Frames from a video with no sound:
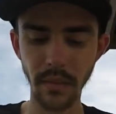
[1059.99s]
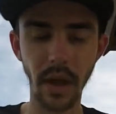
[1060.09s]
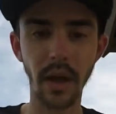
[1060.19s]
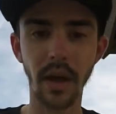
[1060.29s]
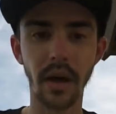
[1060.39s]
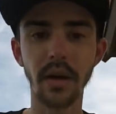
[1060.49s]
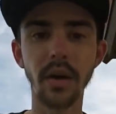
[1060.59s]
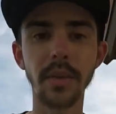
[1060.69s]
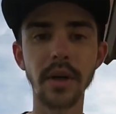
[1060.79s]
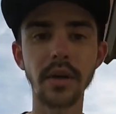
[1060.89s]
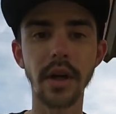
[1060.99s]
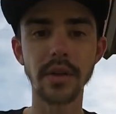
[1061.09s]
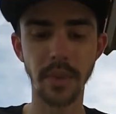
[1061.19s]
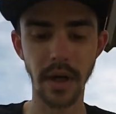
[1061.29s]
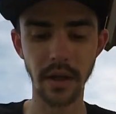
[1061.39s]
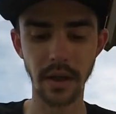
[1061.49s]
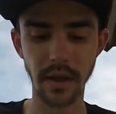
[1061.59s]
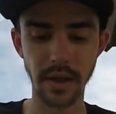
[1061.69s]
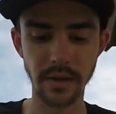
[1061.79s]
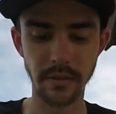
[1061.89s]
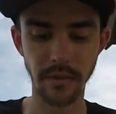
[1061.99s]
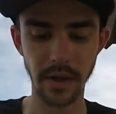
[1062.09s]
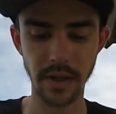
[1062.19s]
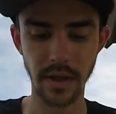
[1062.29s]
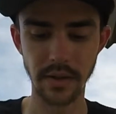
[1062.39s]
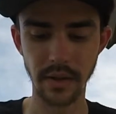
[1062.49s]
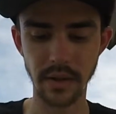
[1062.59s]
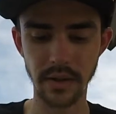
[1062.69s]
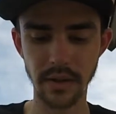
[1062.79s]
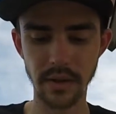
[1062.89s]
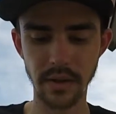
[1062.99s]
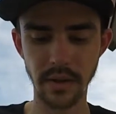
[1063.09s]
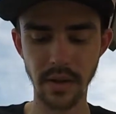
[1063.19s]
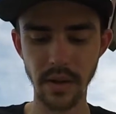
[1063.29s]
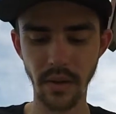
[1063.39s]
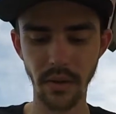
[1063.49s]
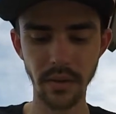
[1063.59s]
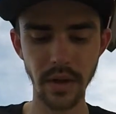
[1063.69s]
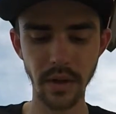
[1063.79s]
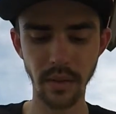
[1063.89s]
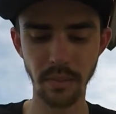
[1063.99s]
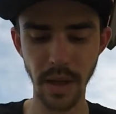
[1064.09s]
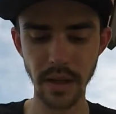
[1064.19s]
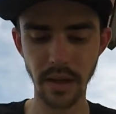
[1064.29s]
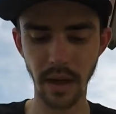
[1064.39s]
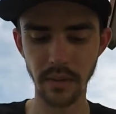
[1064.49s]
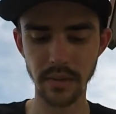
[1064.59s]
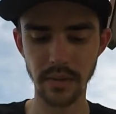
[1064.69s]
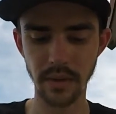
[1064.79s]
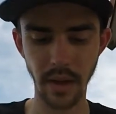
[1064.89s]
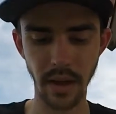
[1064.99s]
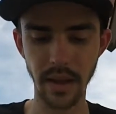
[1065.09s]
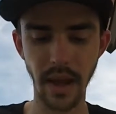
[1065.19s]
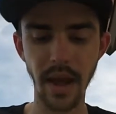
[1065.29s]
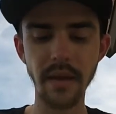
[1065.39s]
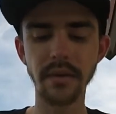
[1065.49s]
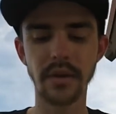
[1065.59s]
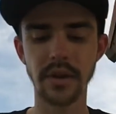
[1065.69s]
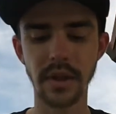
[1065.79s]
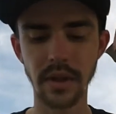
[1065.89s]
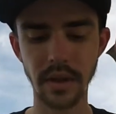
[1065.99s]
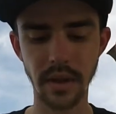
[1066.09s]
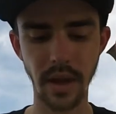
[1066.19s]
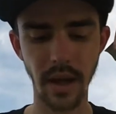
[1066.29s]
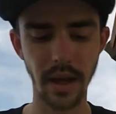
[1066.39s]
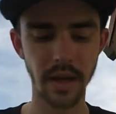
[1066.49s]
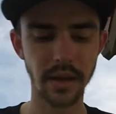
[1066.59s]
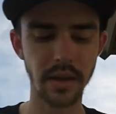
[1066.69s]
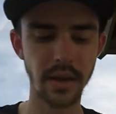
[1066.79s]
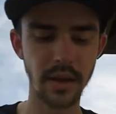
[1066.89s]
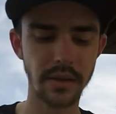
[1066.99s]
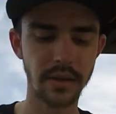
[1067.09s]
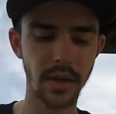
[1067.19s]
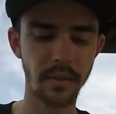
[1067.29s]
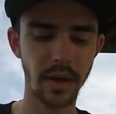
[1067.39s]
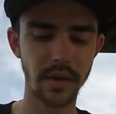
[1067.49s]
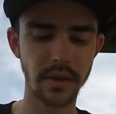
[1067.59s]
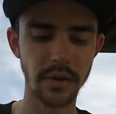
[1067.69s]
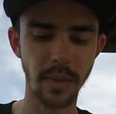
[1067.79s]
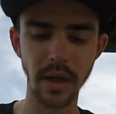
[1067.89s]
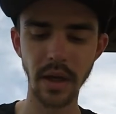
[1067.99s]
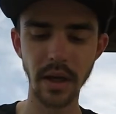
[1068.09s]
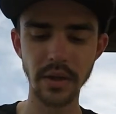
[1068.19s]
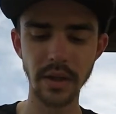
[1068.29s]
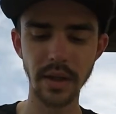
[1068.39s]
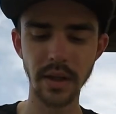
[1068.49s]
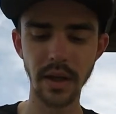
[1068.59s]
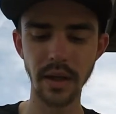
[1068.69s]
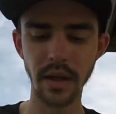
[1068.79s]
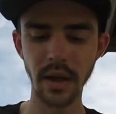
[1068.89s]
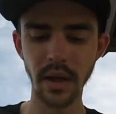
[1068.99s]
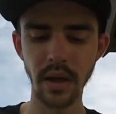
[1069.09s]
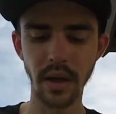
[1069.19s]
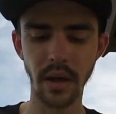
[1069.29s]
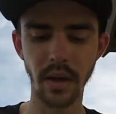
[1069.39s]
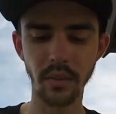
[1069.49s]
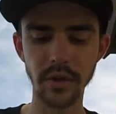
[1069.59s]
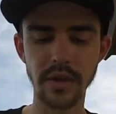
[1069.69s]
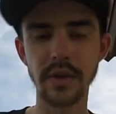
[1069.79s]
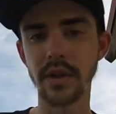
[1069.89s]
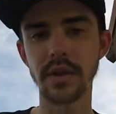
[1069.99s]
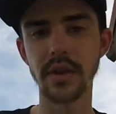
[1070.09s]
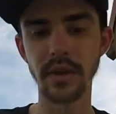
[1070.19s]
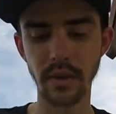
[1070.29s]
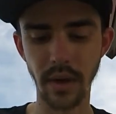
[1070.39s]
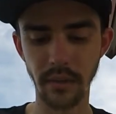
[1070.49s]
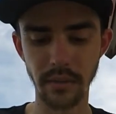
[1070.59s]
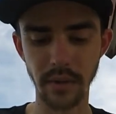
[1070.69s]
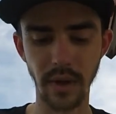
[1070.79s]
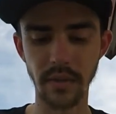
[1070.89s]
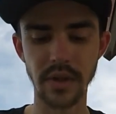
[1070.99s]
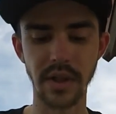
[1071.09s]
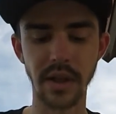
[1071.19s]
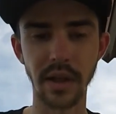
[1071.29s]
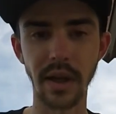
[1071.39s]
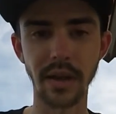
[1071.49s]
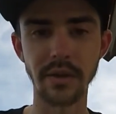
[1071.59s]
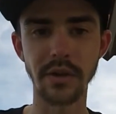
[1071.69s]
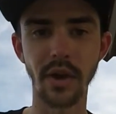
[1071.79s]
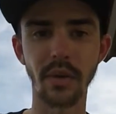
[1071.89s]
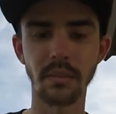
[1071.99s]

I don't know about you guys, but I think that's fantastic, because the only other bait that I was ever seen that had the same kind of suspending action like that was discontinued, and I've never seen it again. So